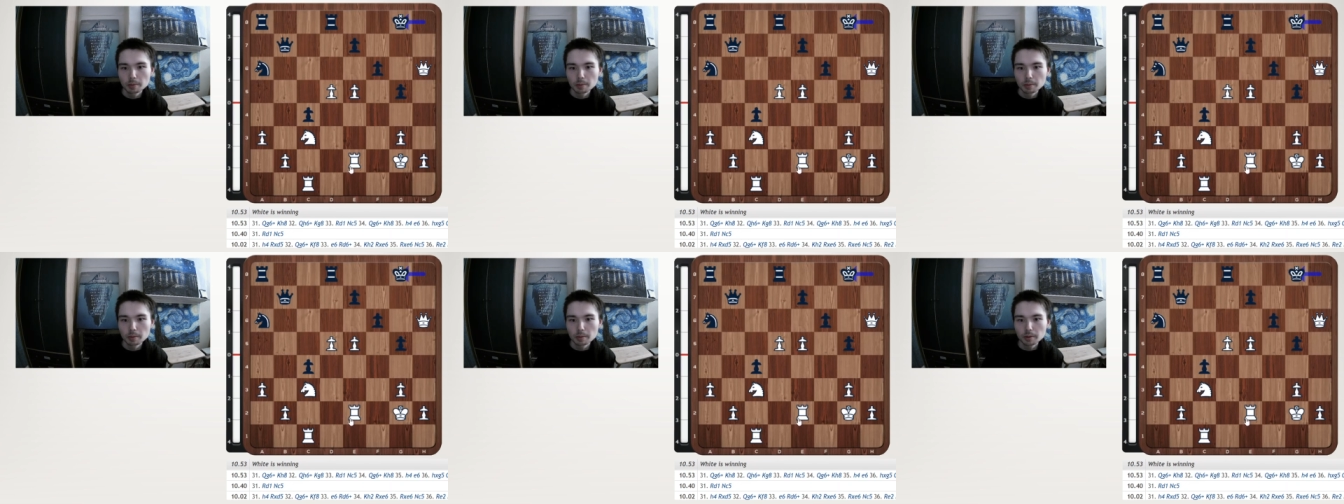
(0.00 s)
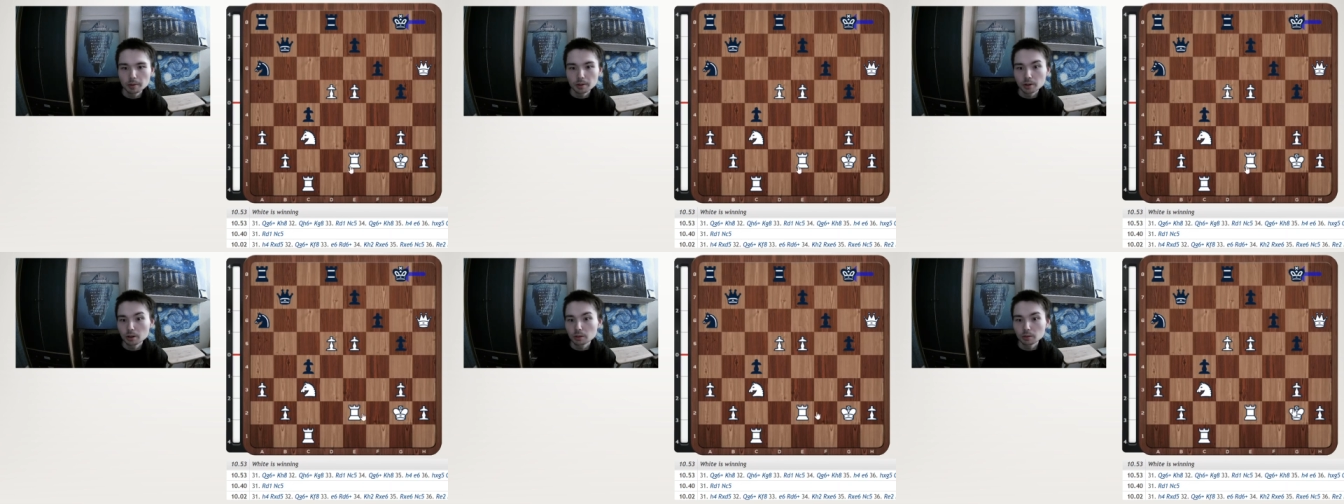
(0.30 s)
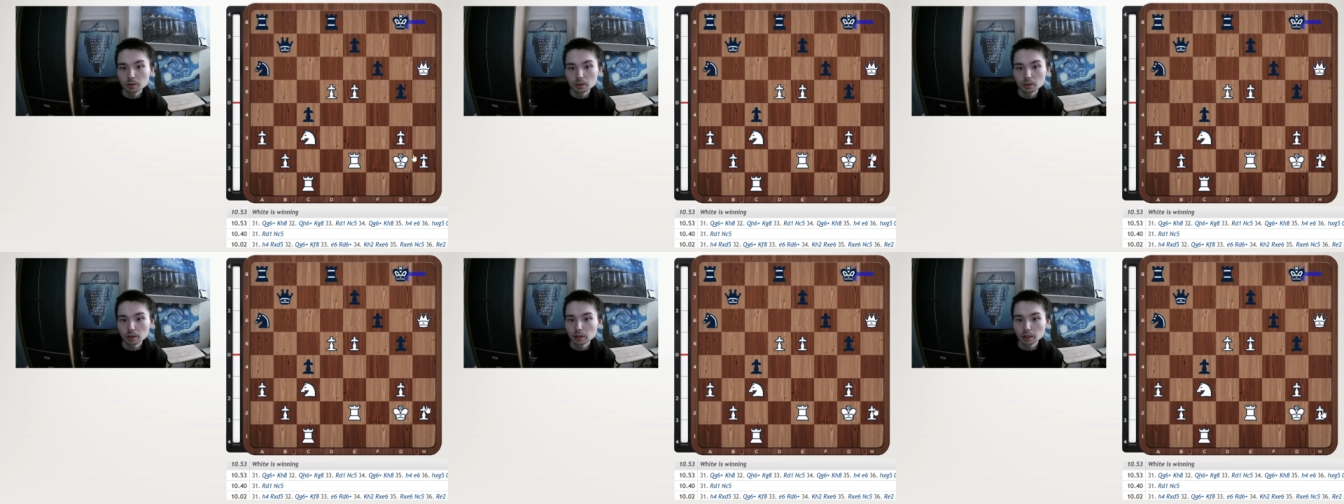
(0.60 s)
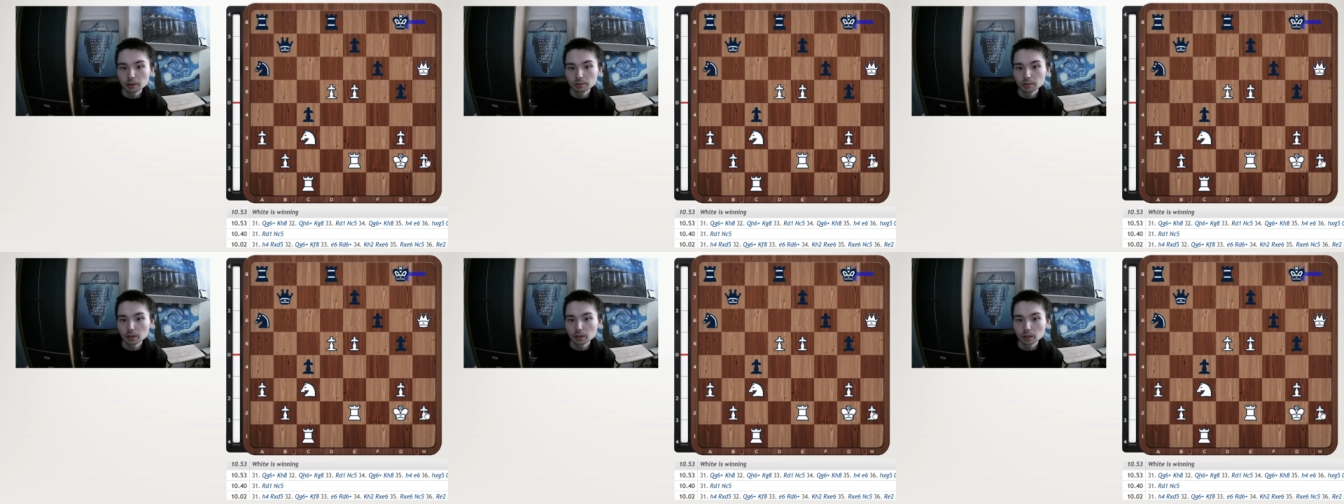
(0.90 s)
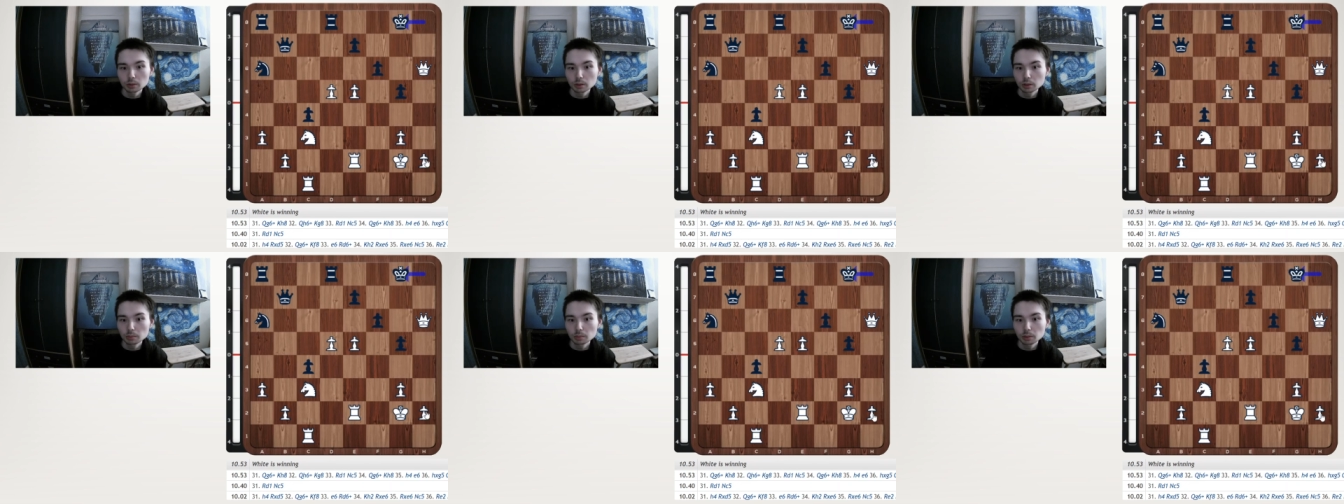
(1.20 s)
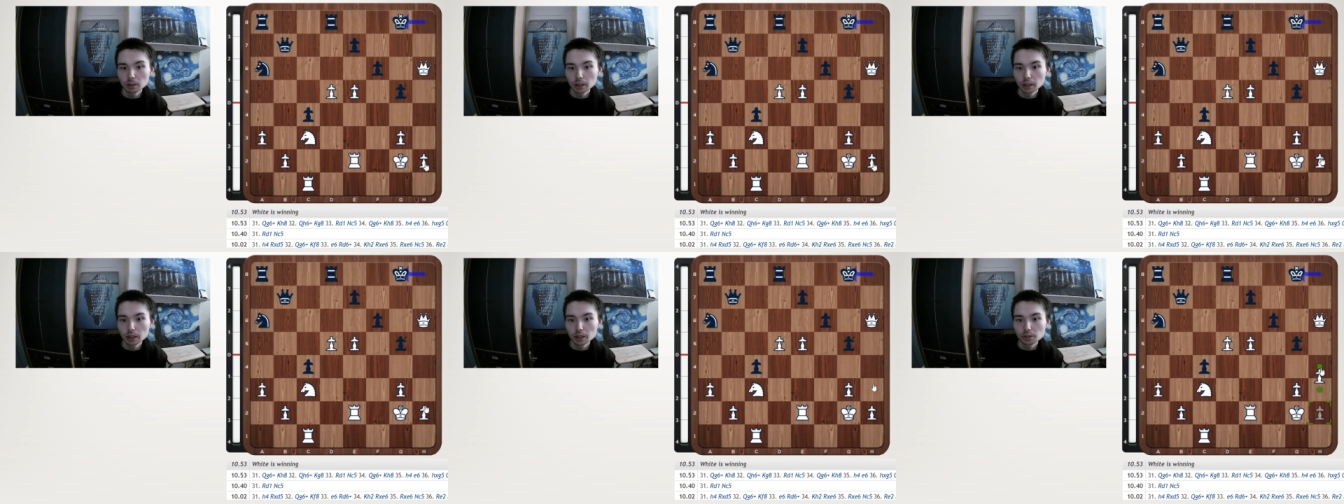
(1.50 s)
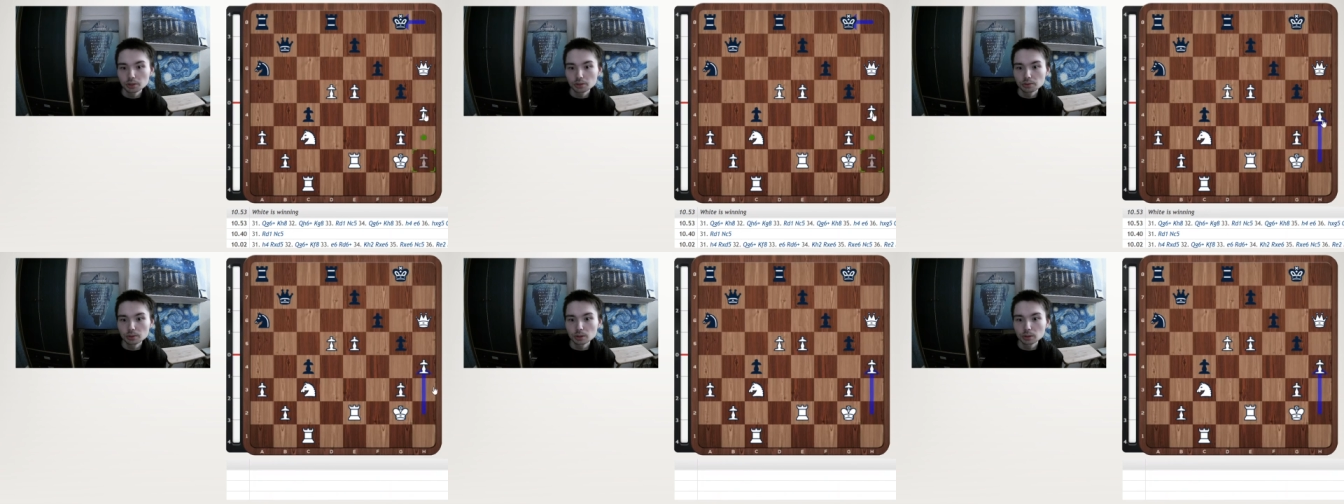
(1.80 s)
You know what, I think I would have played
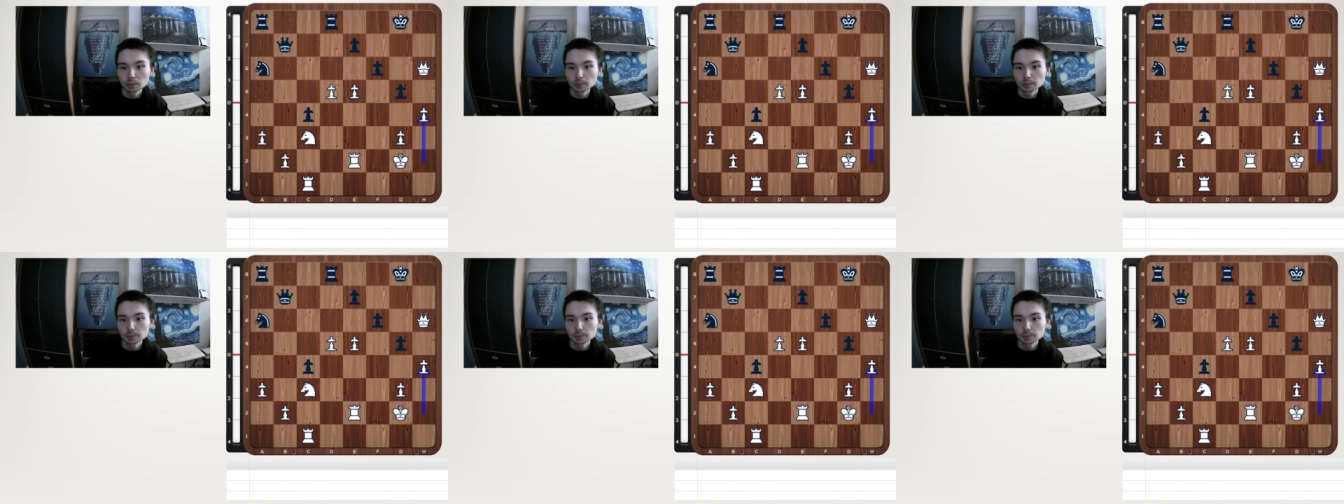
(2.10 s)
h4,